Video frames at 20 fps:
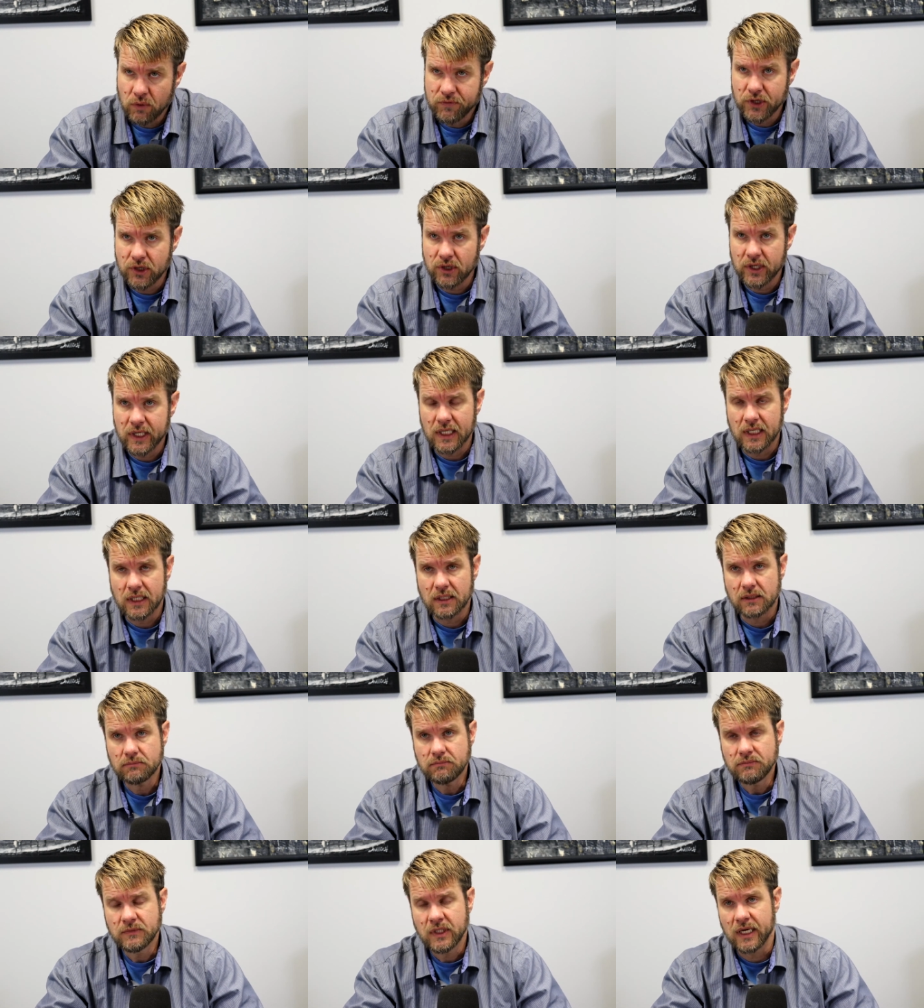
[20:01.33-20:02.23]
if you're in
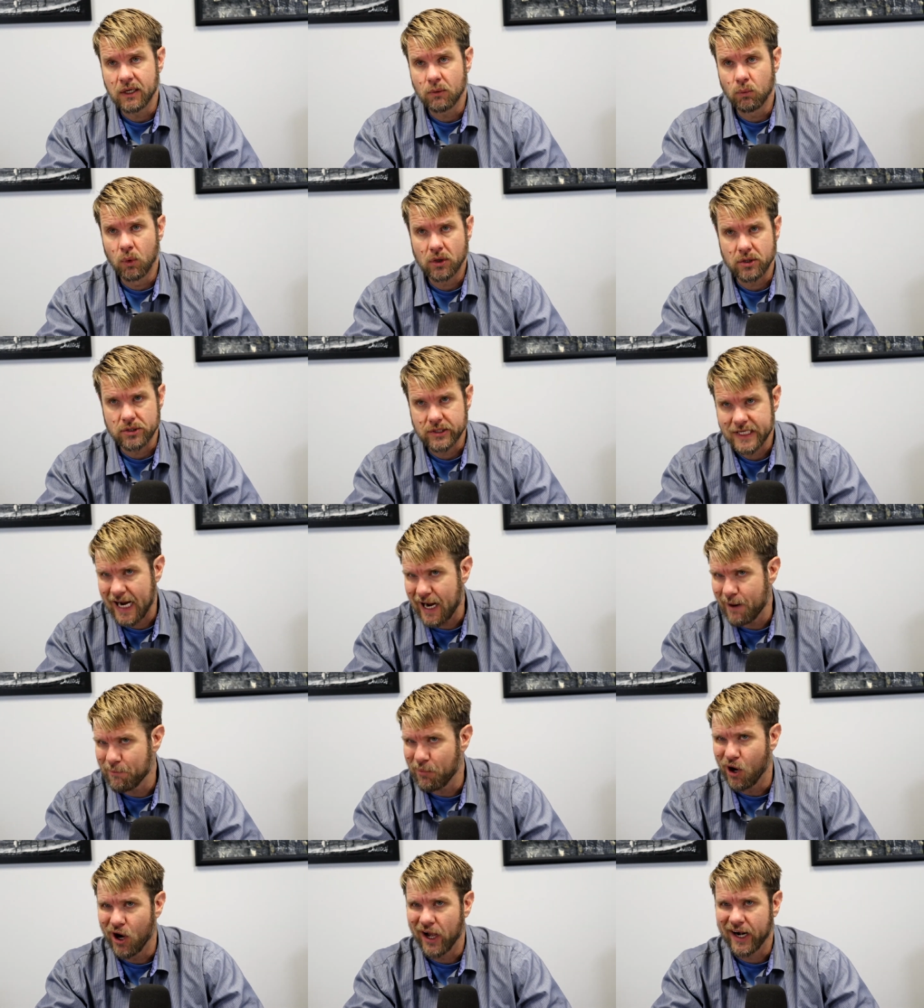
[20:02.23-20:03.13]
a workers'
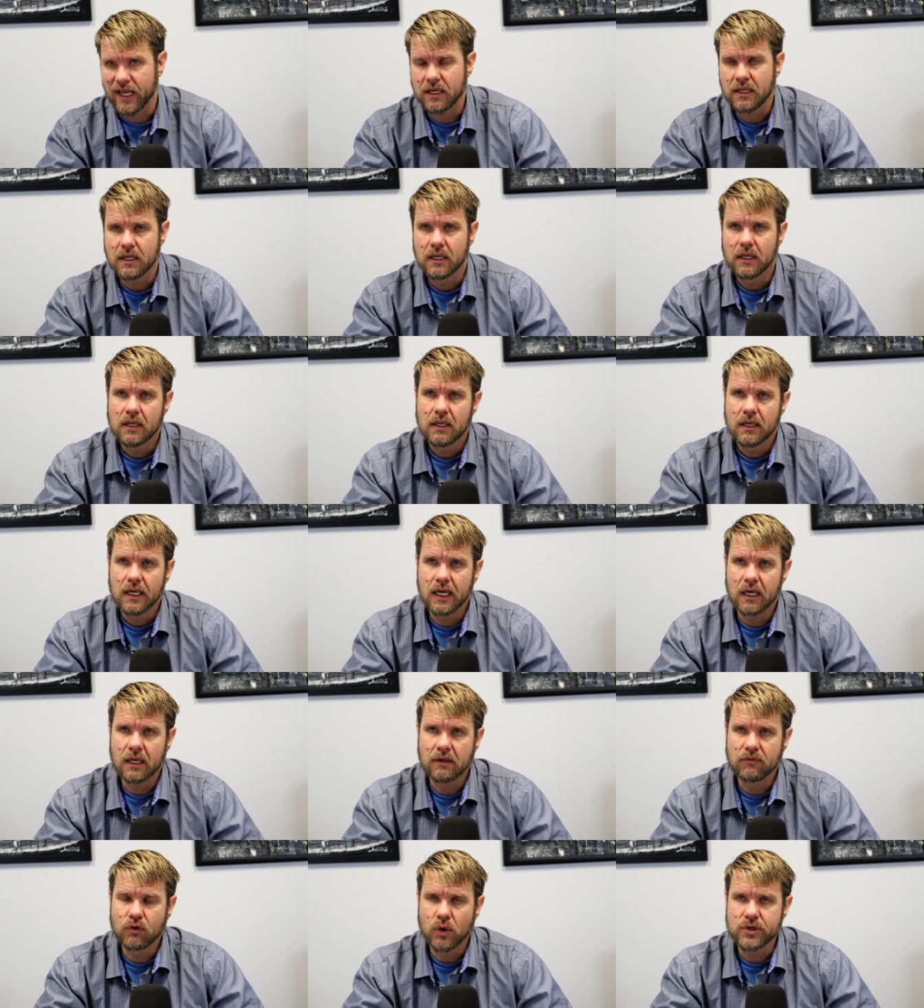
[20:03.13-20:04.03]
comp audit,
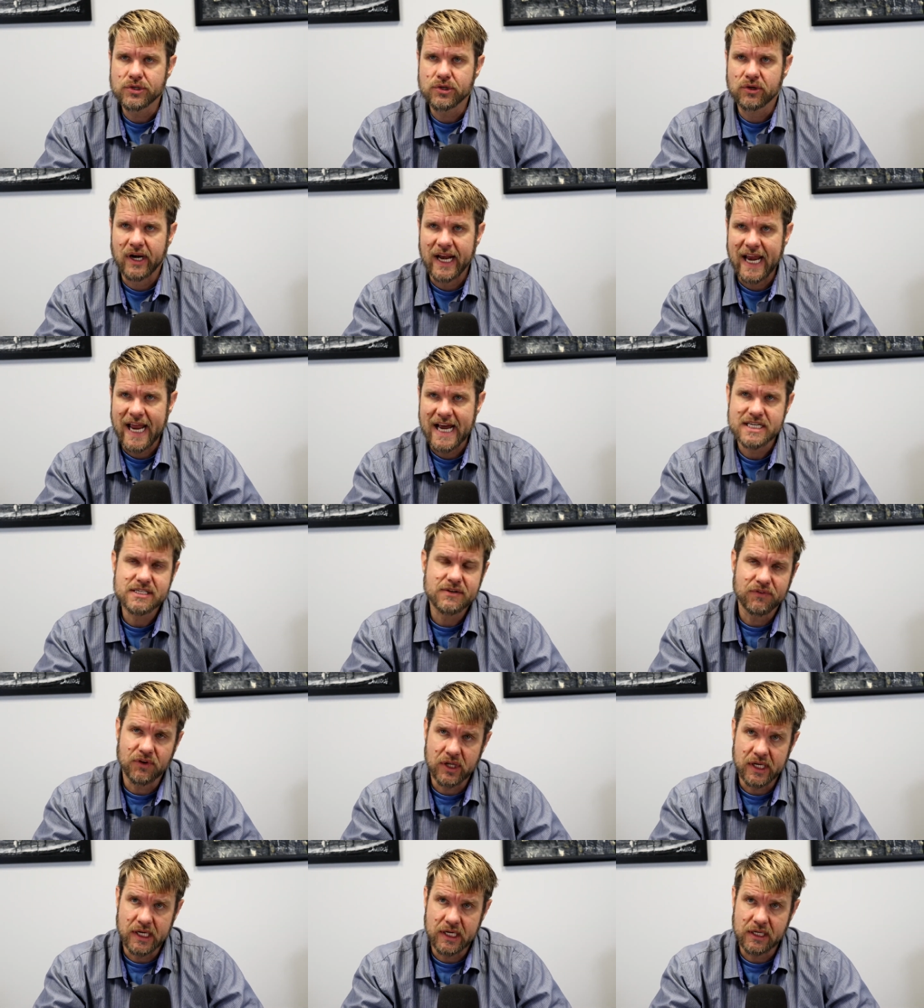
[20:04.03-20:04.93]
of course they're going to ask
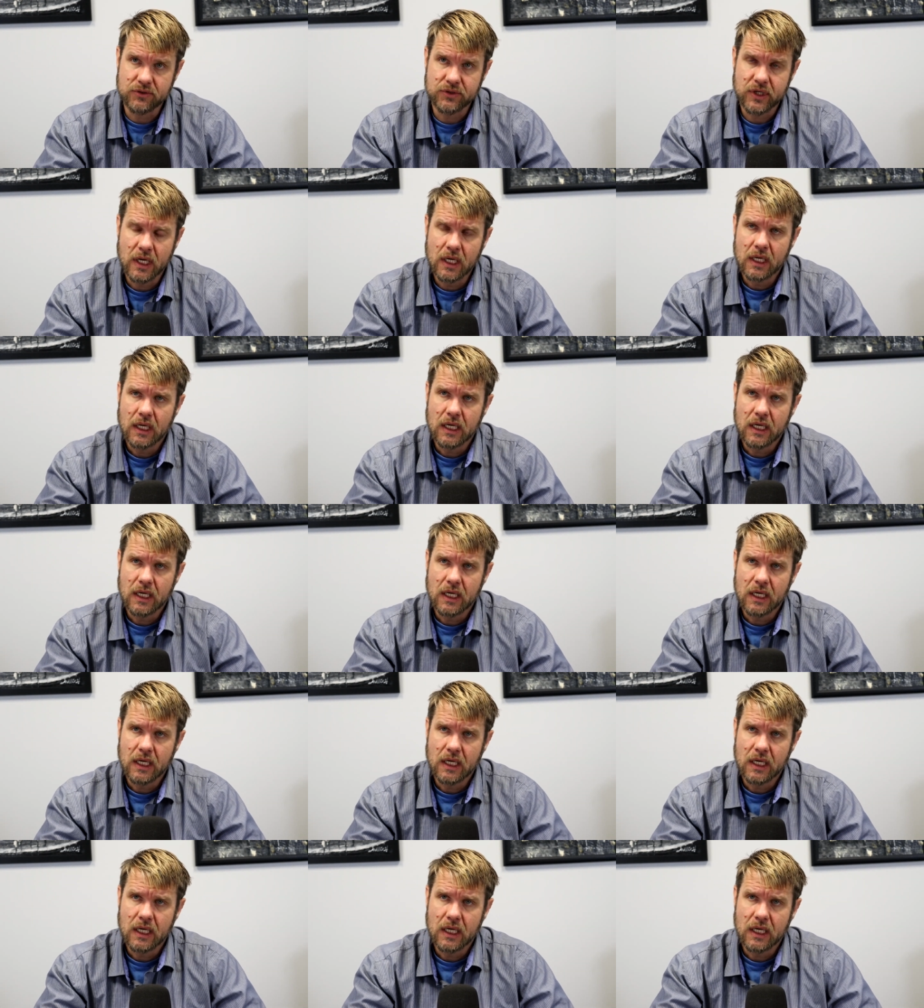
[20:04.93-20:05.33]
for these.